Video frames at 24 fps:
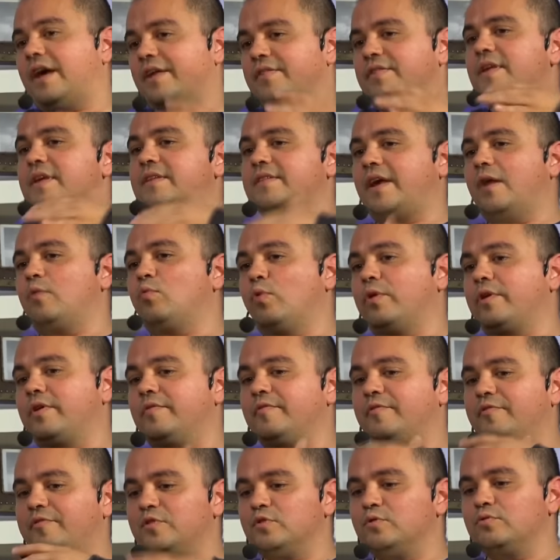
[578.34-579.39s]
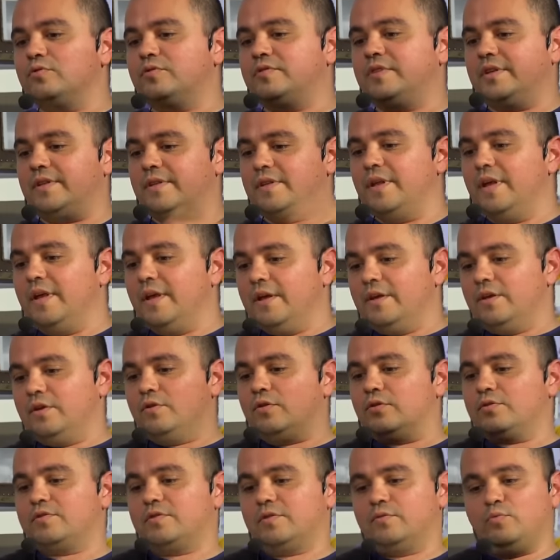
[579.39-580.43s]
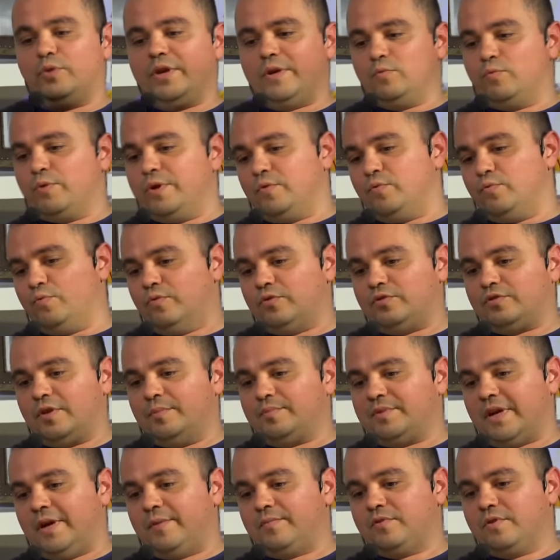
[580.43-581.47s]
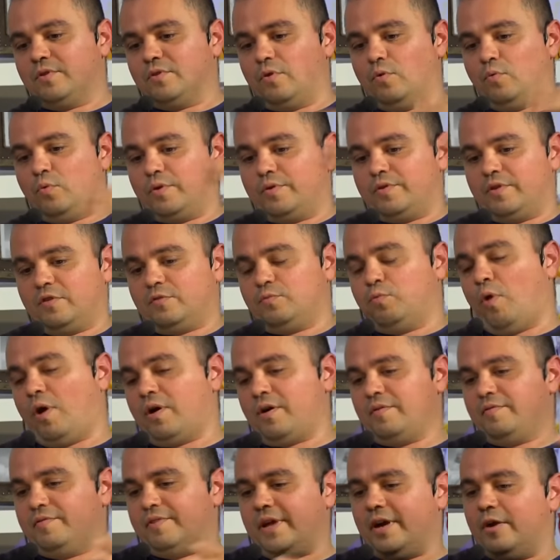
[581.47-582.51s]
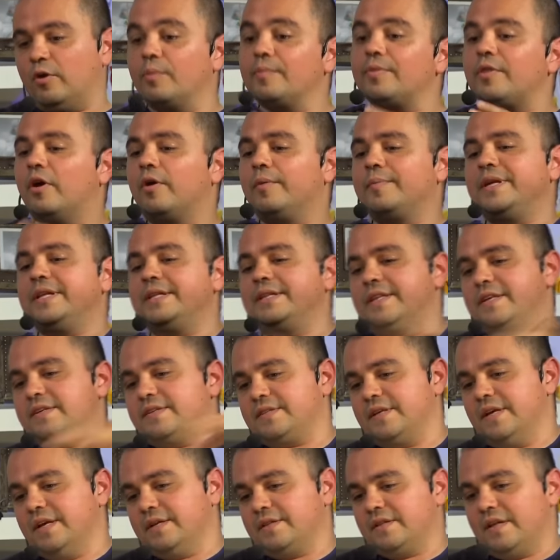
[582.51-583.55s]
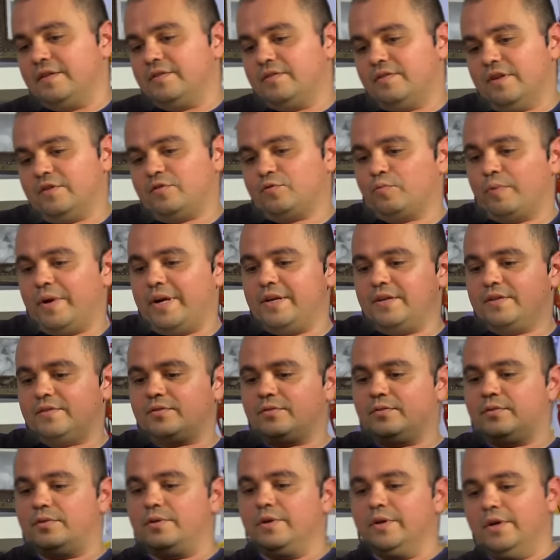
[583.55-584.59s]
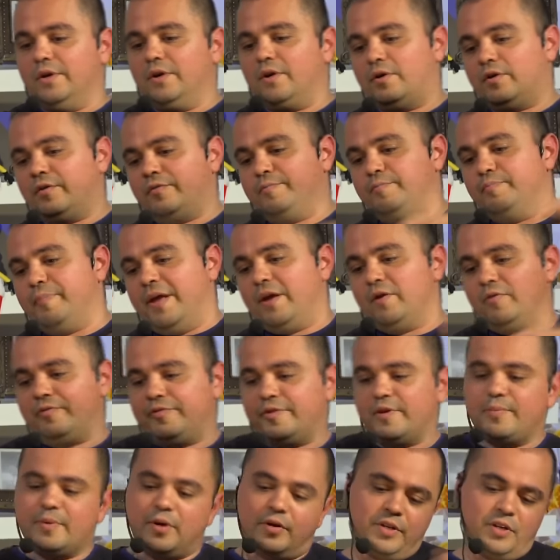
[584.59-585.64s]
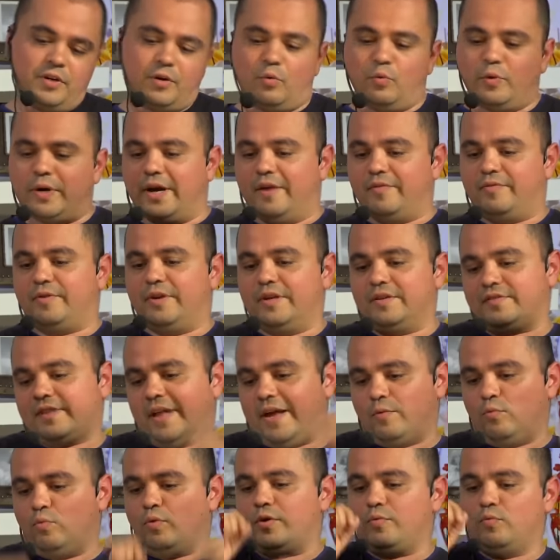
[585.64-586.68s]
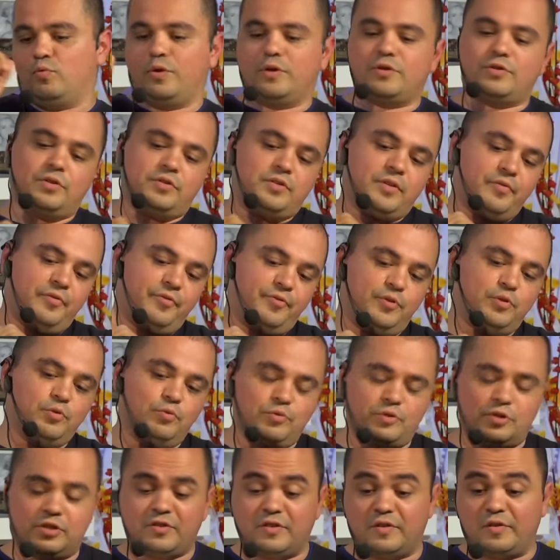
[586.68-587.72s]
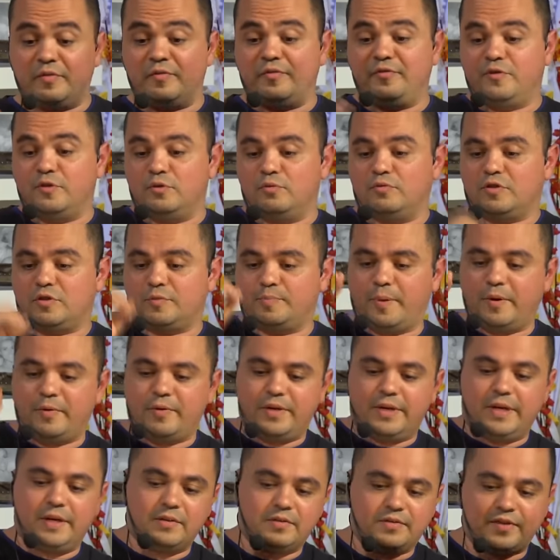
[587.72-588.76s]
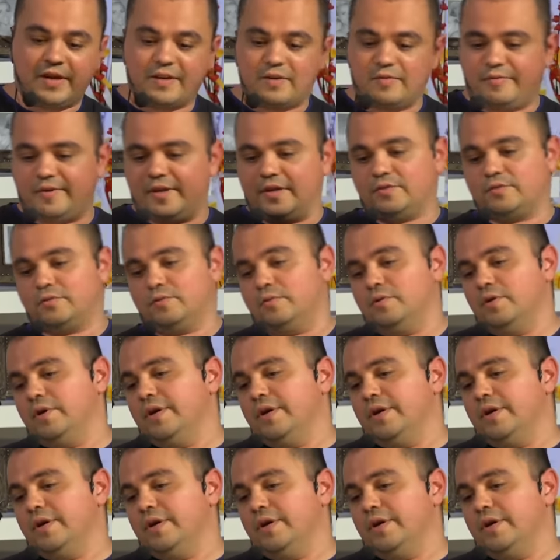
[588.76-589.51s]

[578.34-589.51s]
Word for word: I, I, think that we're infused in, you know, we, we sometimes, you know, we're this walk of life. No, I mean this in this race or or male, female, you know, whatever. It's like we're we're just infused, just an infused spirit inside a vessel.